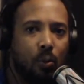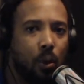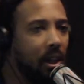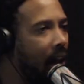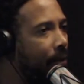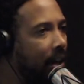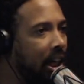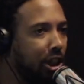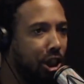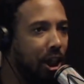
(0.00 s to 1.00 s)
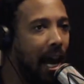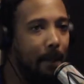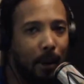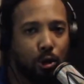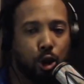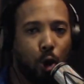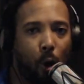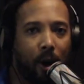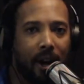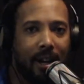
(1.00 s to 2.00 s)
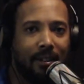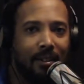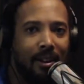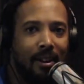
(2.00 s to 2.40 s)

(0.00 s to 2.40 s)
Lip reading: We love a good sambo story and